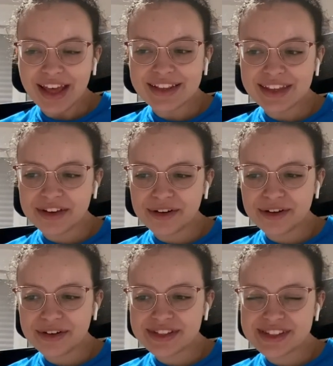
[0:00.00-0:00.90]
The
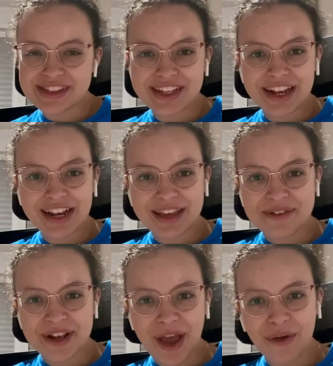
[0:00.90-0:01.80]
cooks didn't
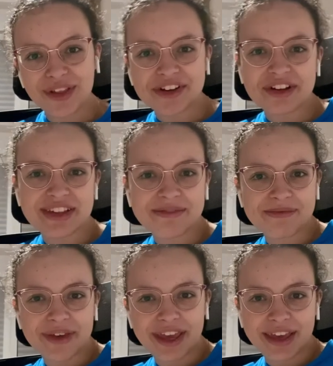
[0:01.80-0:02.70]
even know the
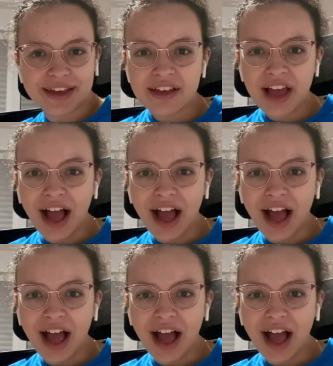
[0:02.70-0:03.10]
recipe,